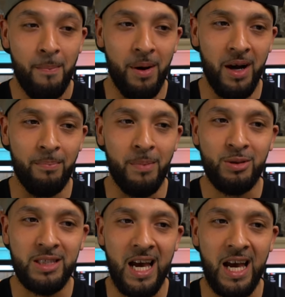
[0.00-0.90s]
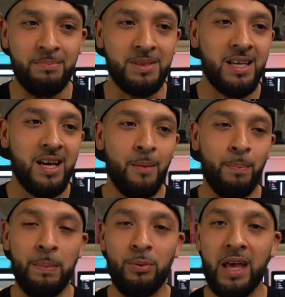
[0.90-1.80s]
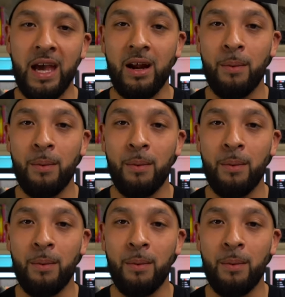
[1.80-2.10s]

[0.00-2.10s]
but most times people that